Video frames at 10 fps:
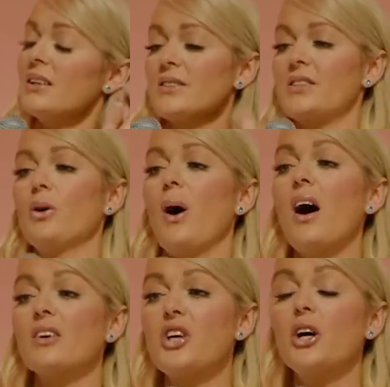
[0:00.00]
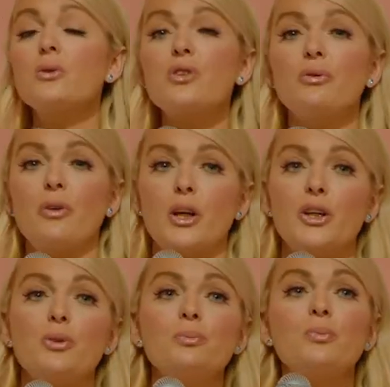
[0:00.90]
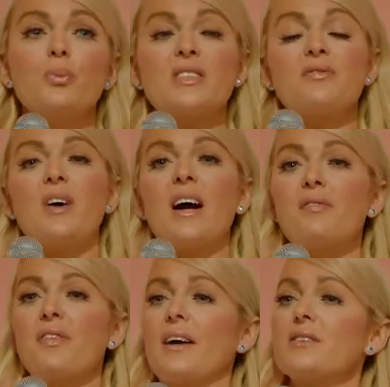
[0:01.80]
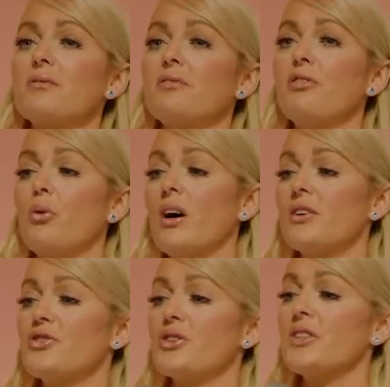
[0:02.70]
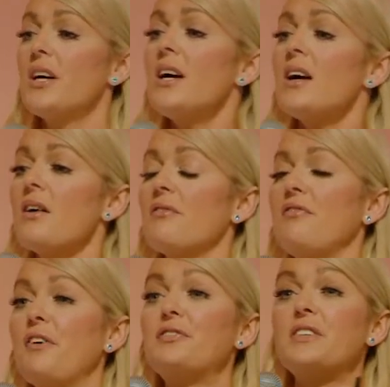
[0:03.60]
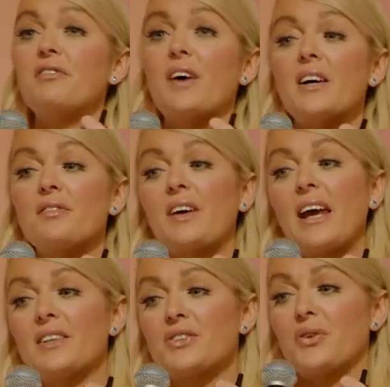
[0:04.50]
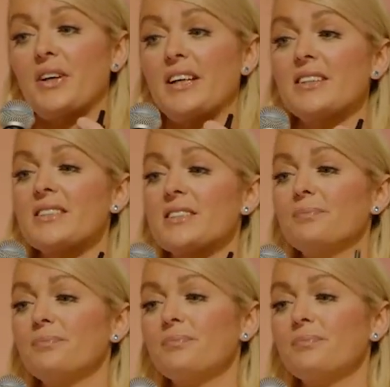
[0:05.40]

So our total volume was 5,455 case credits.